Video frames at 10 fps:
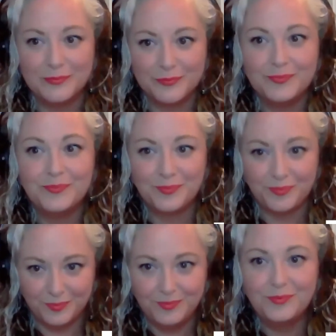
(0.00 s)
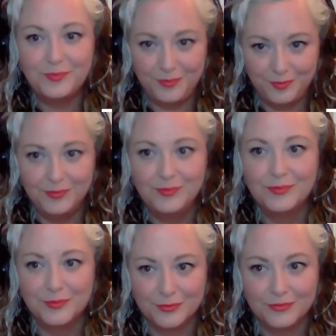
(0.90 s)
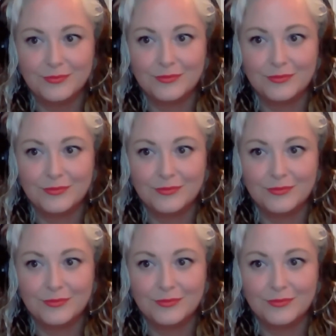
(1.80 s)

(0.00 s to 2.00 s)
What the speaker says: most comfortable way. Now,